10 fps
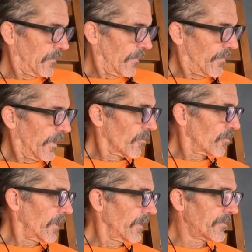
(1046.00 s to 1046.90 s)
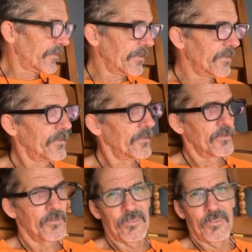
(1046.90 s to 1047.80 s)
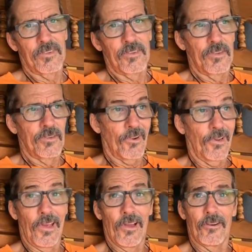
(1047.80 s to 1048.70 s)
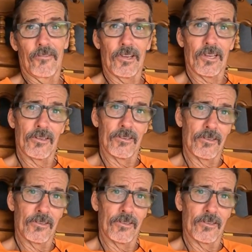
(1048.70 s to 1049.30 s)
In my favorite place right now, anyway.